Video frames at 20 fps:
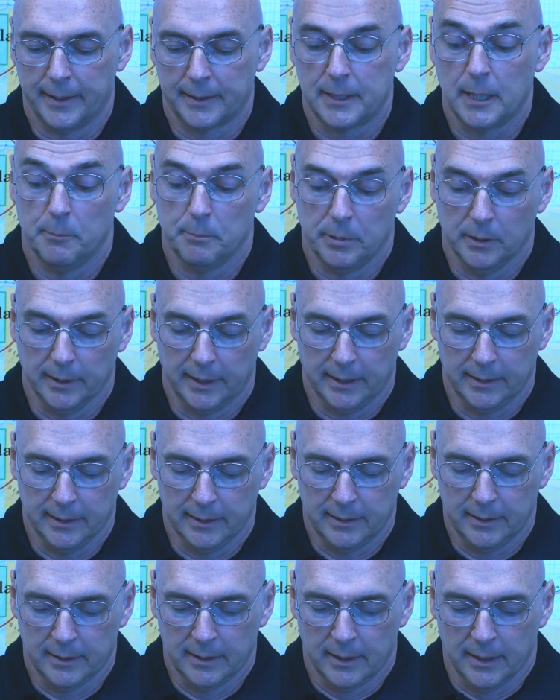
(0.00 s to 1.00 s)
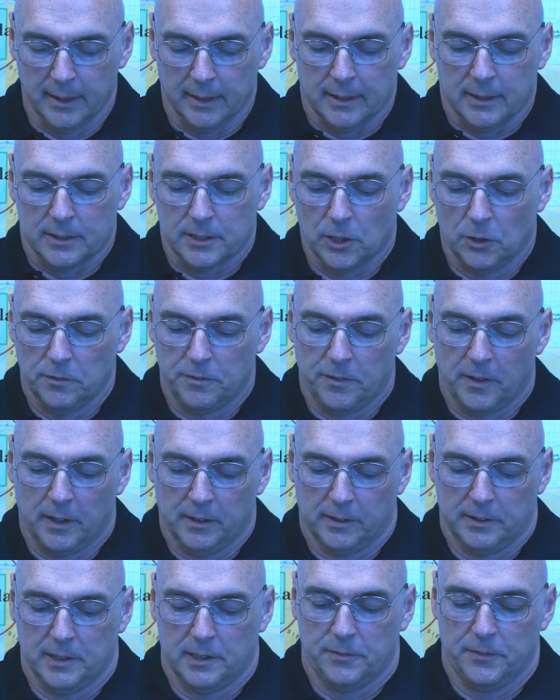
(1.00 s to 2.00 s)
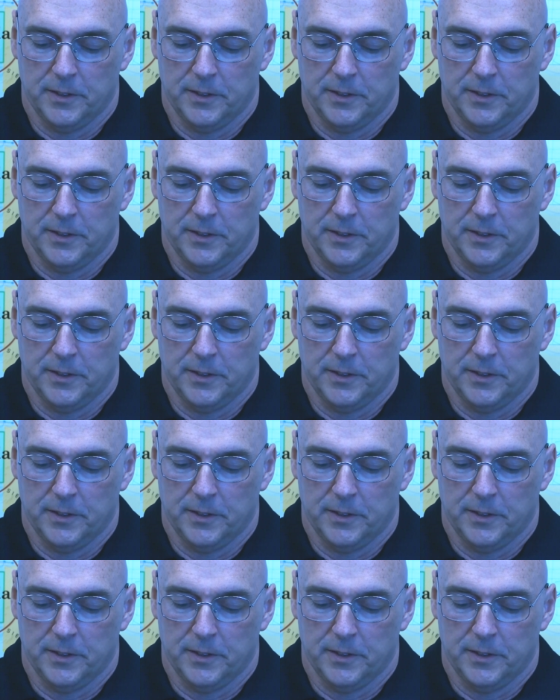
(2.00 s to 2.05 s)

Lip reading: completed so far this